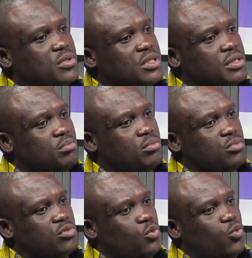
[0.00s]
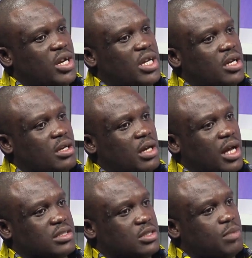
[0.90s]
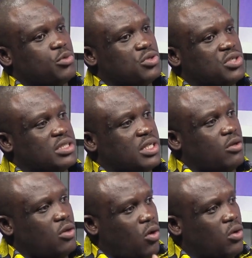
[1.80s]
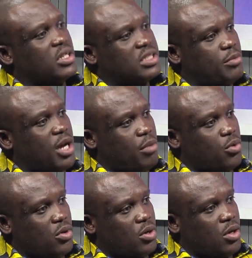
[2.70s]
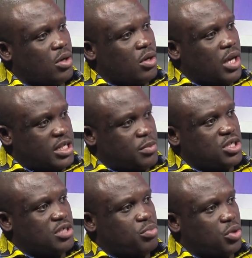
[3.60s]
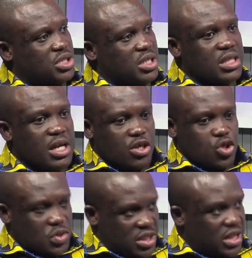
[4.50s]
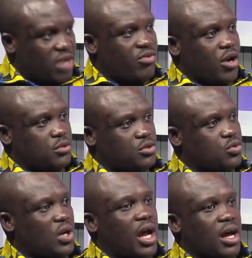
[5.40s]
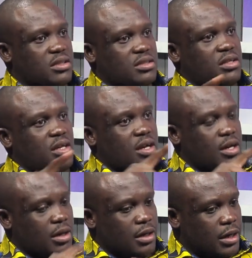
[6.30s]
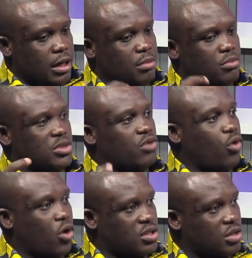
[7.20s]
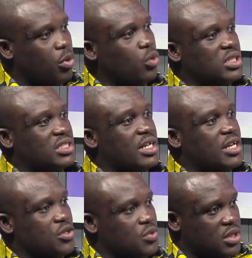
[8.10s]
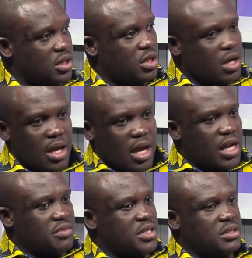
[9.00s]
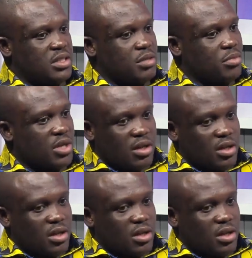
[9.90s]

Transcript: is working as a subcontractor on the Temahabo expansion project uses that route to cart their um, the rocks, the boulders mm. that they're using. And I've said to them,